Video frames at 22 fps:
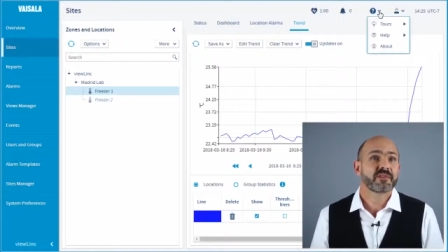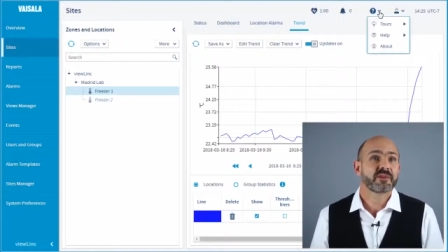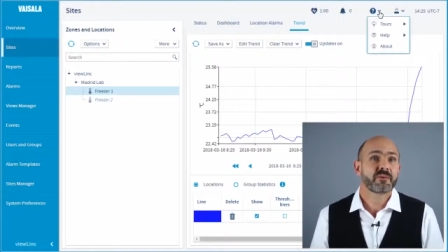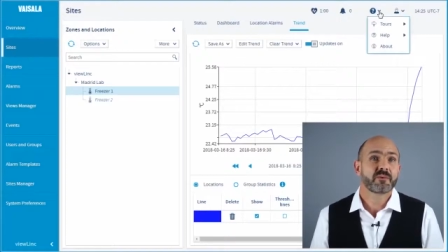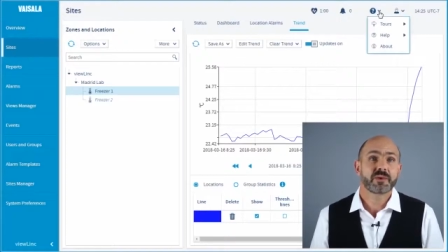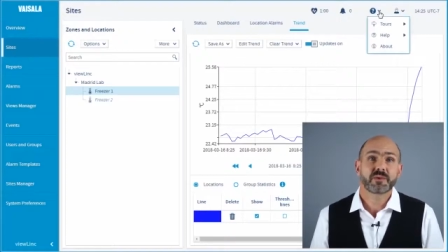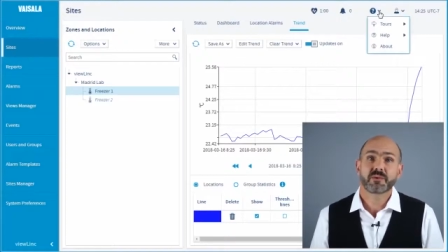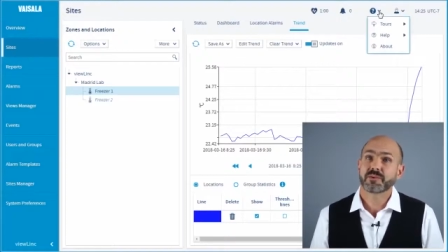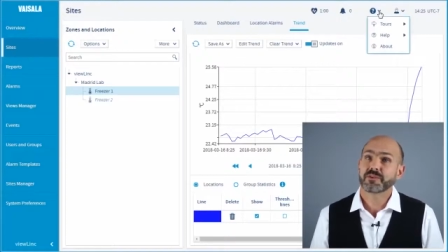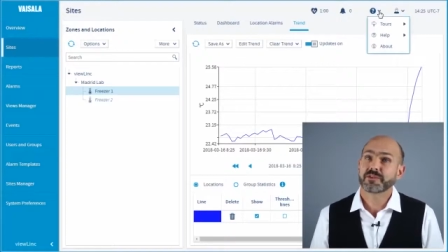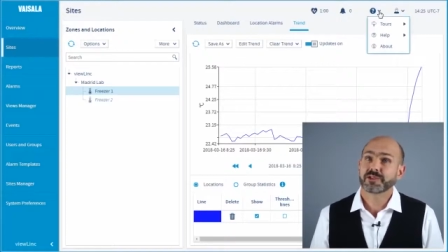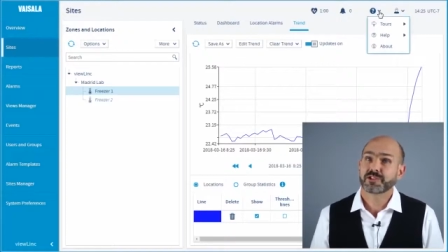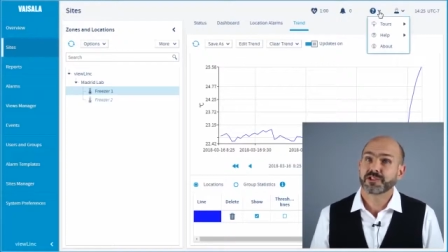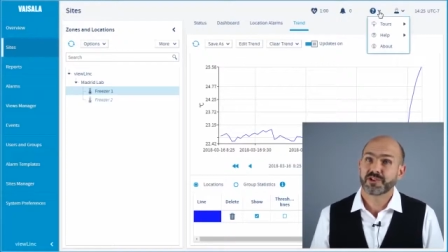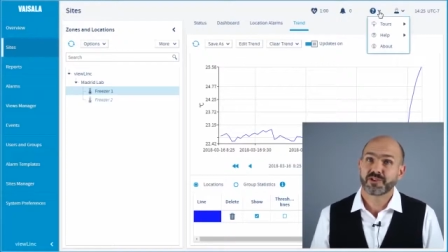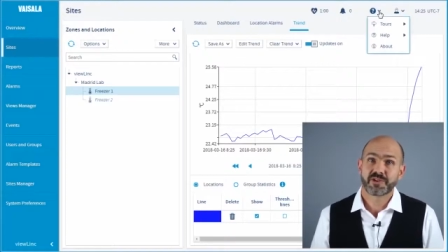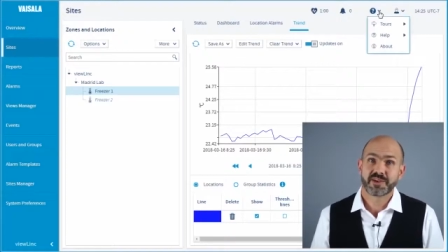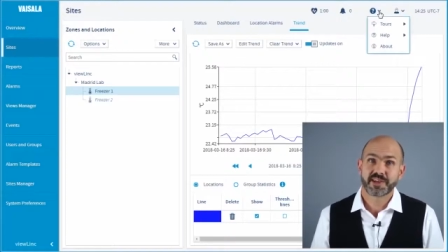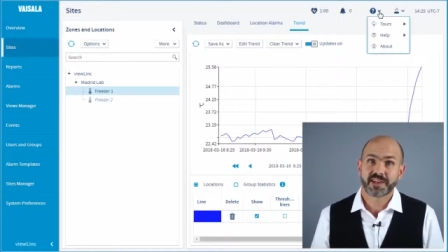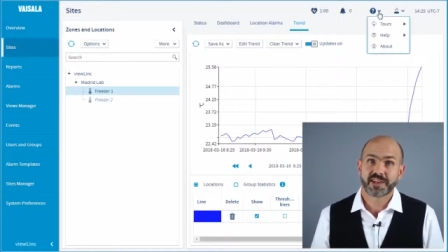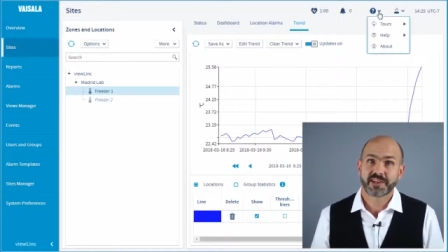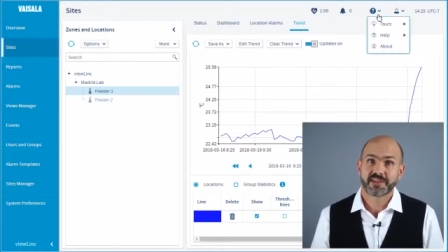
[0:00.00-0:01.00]
We weren't
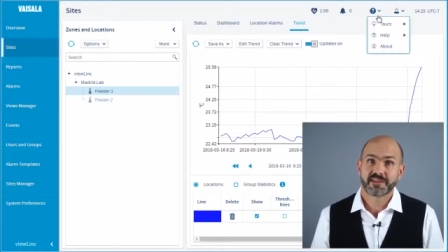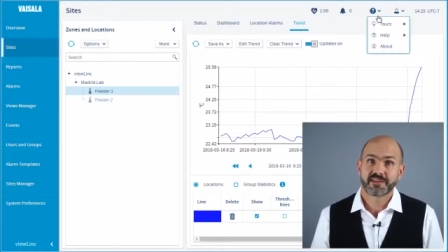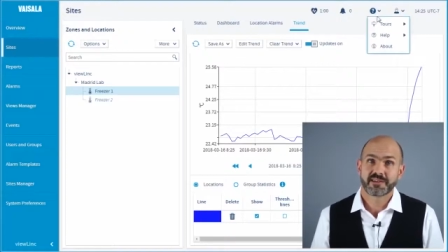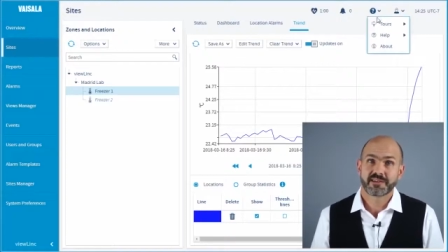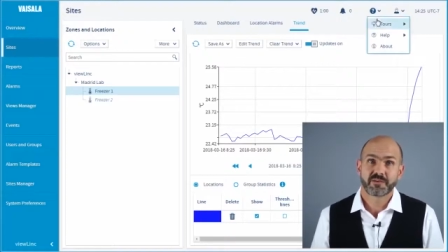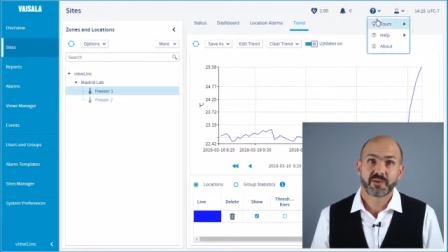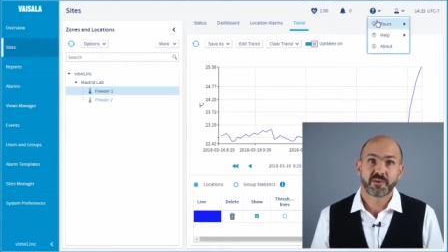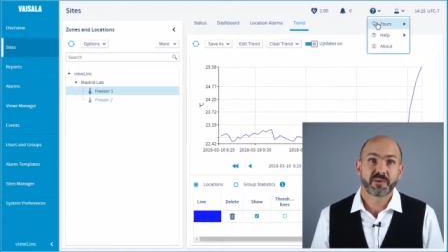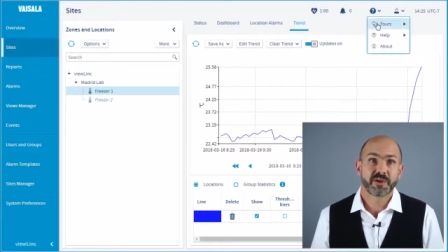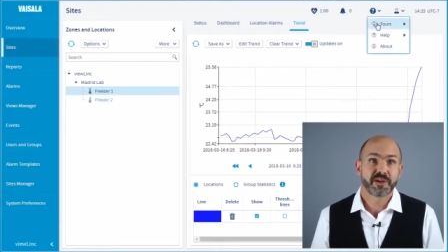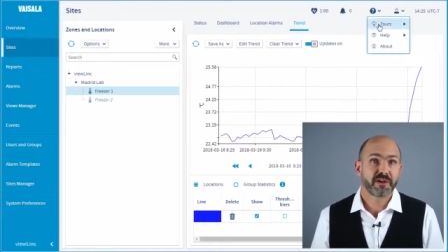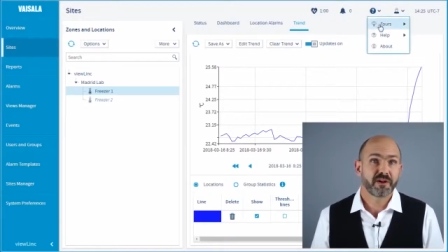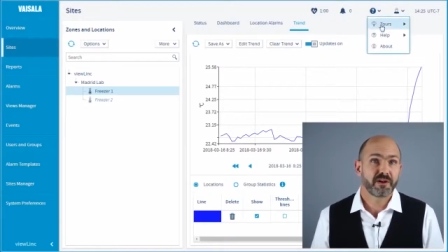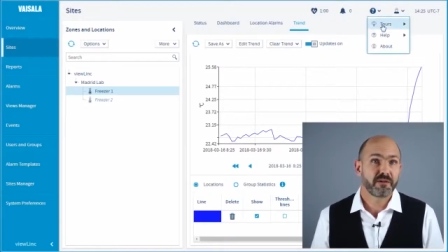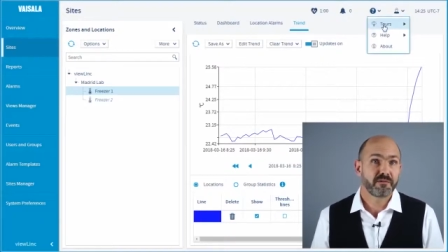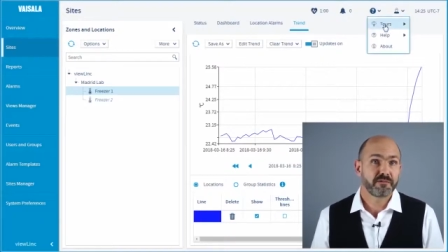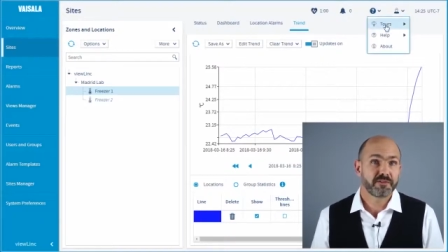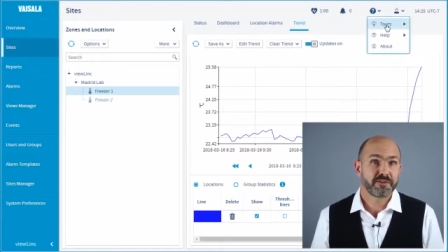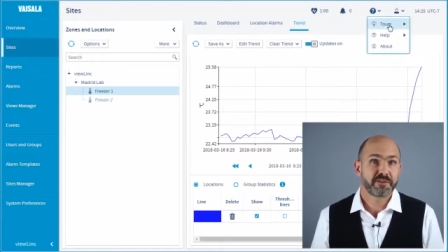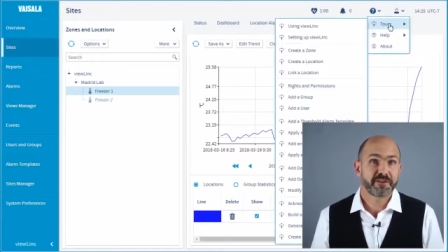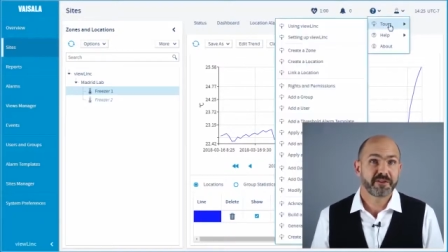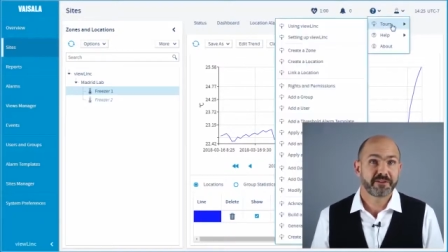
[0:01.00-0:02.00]
joking when we call
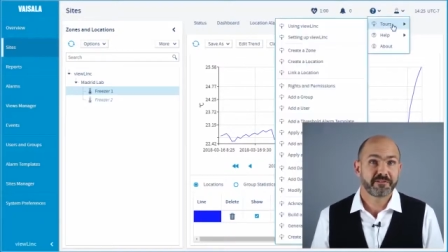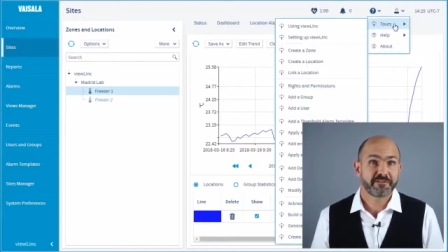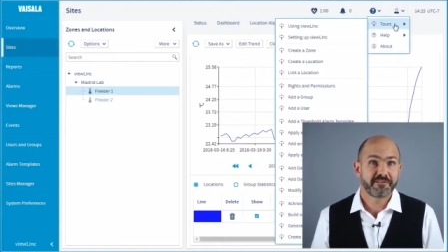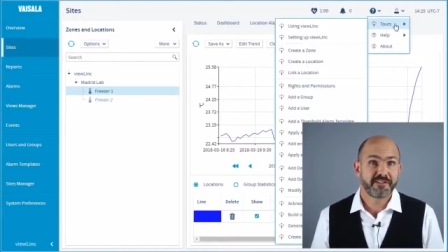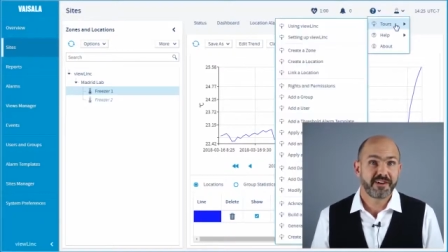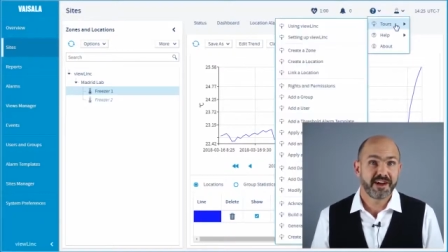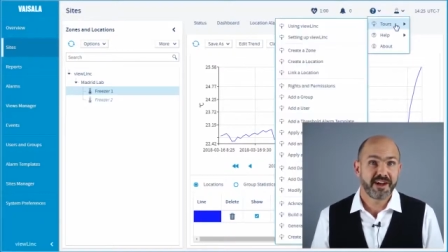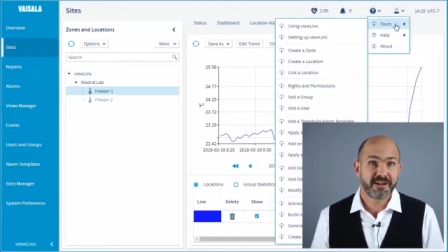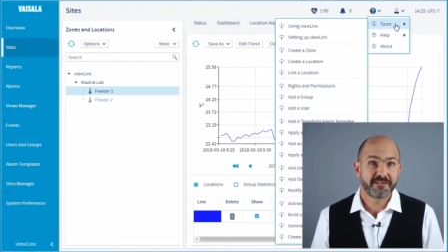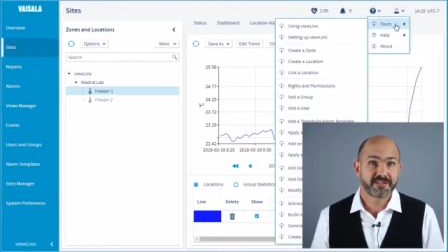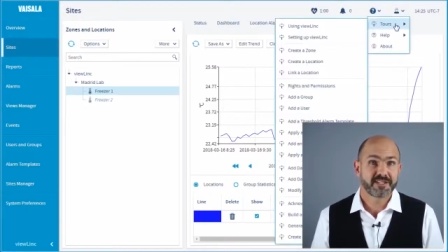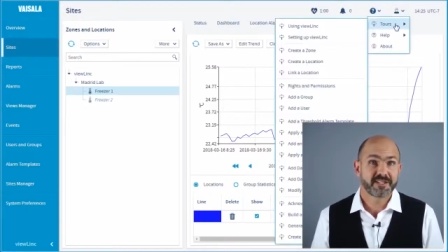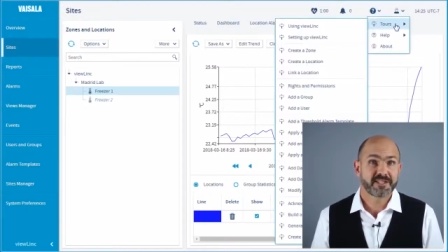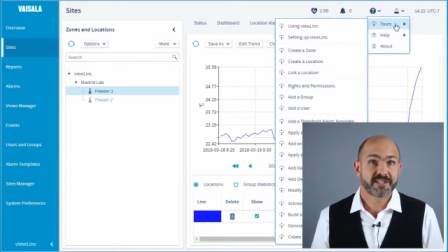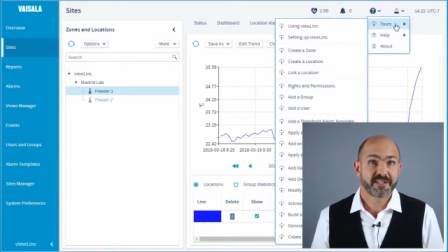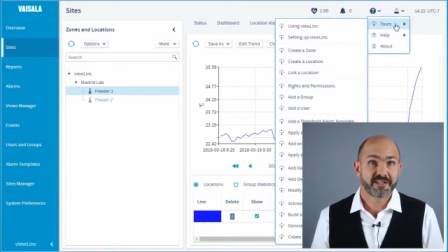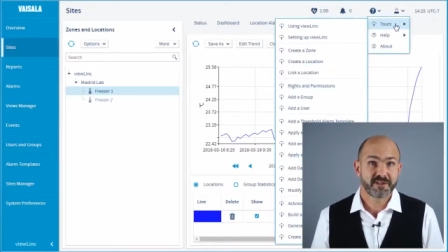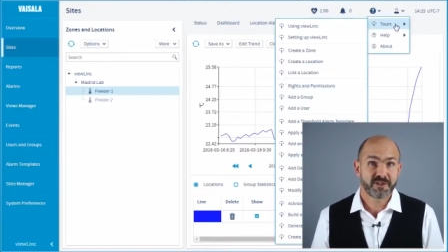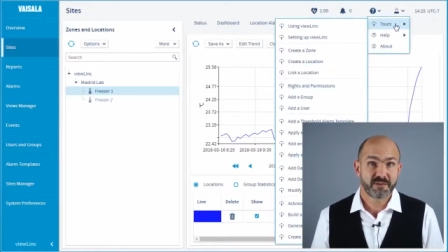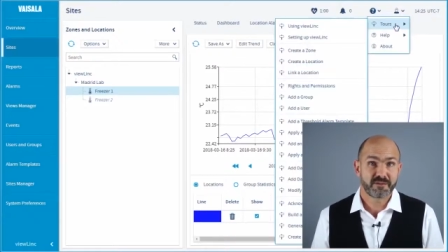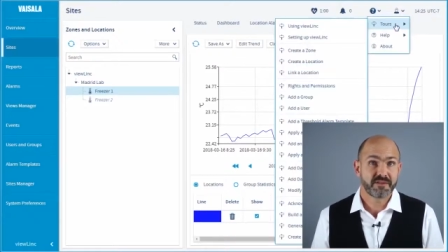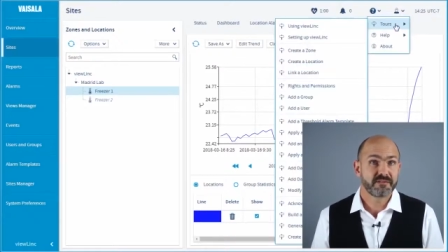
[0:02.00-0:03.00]
viewLinc 5 a
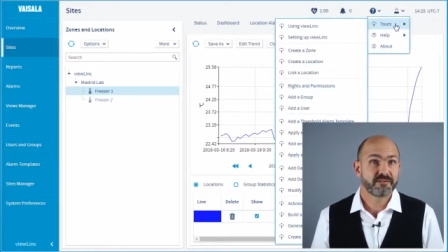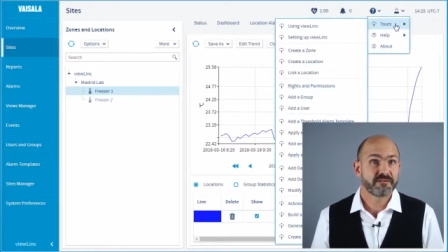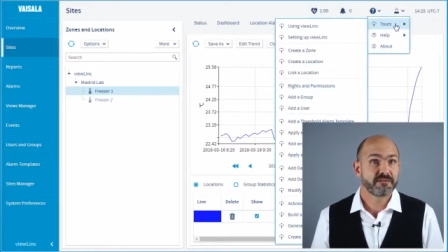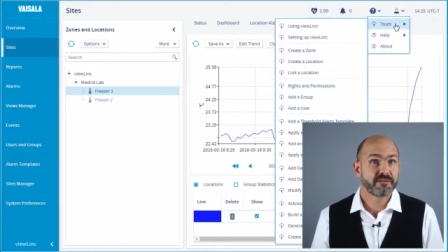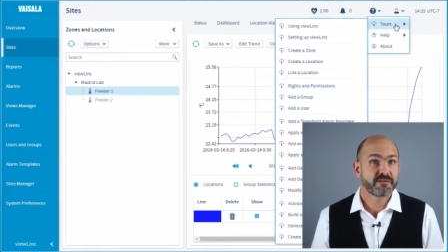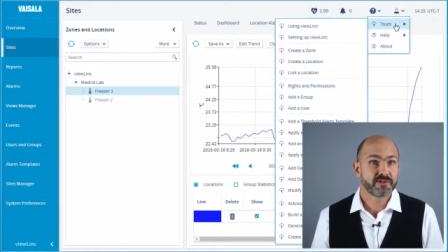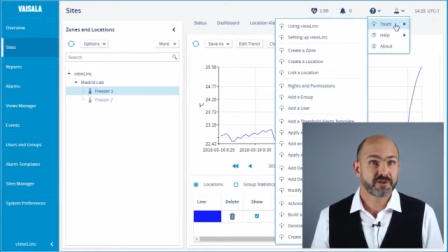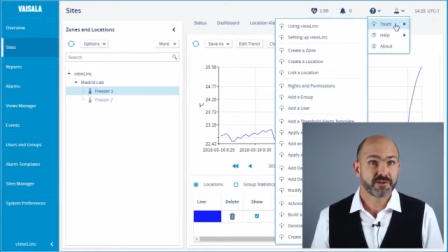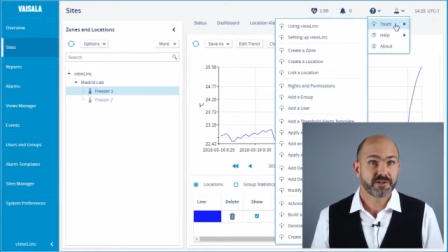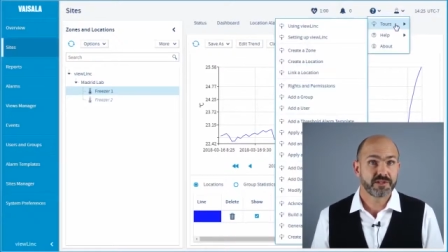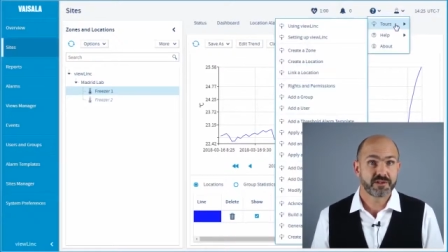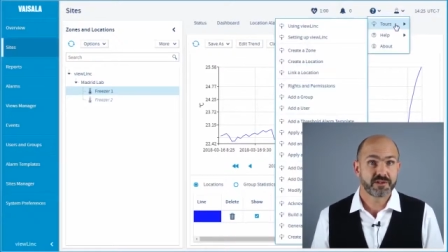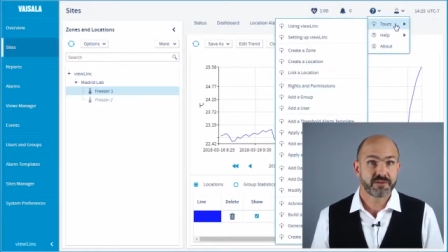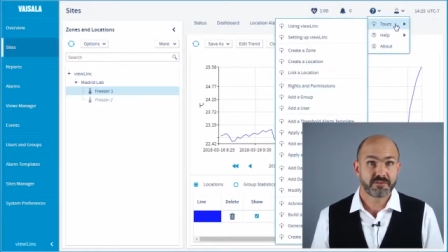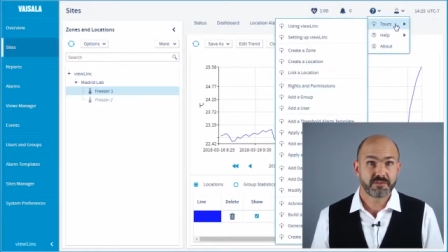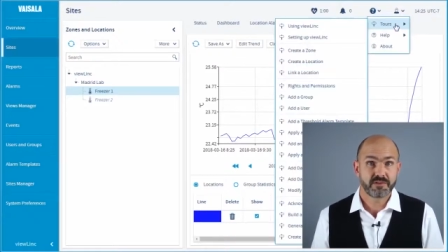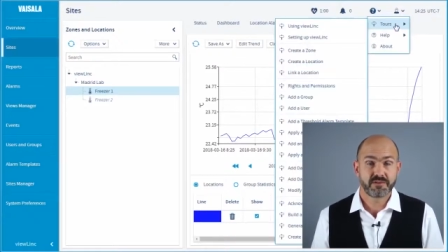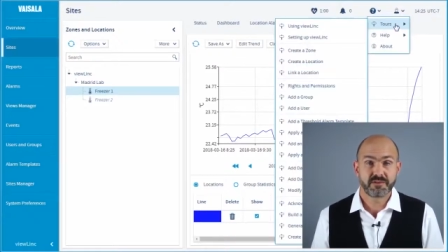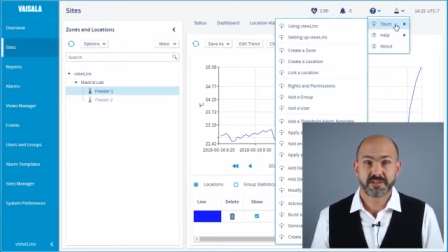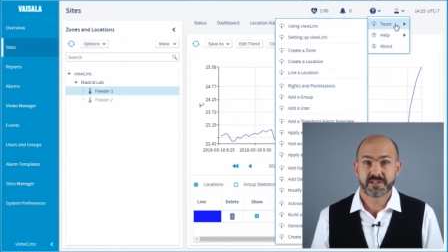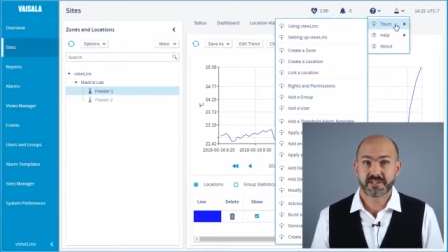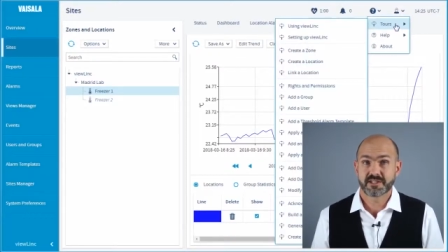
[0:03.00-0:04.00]
system that virtually
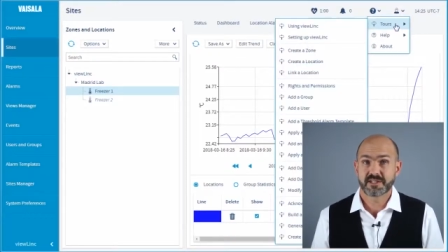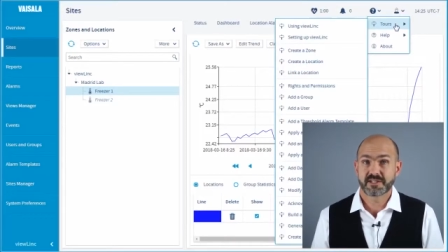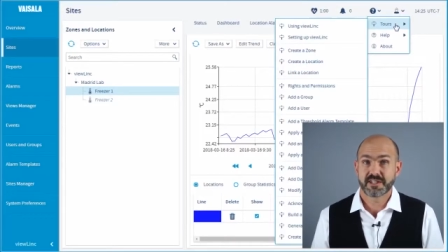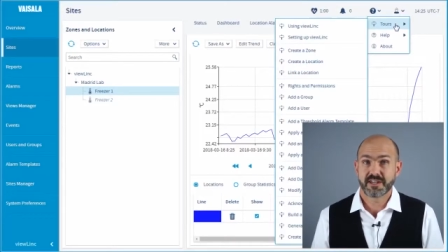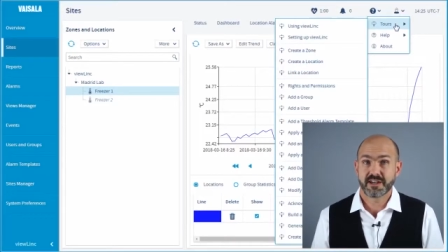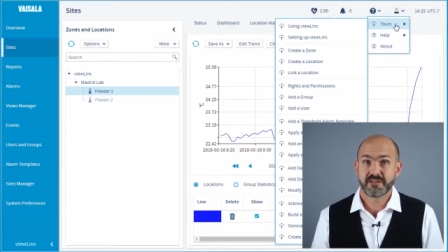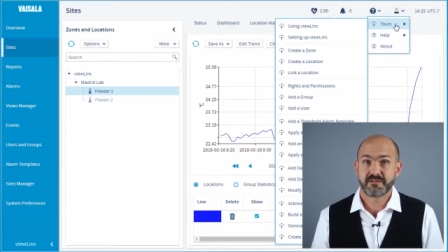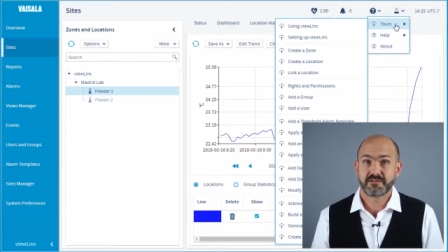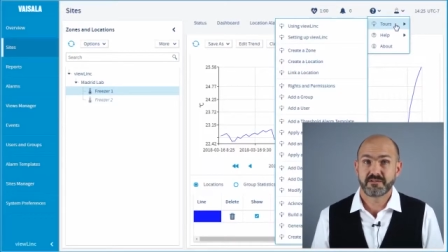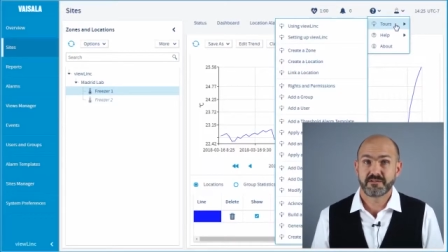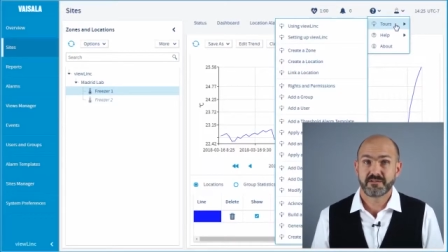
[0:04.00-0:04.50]
deploys itself.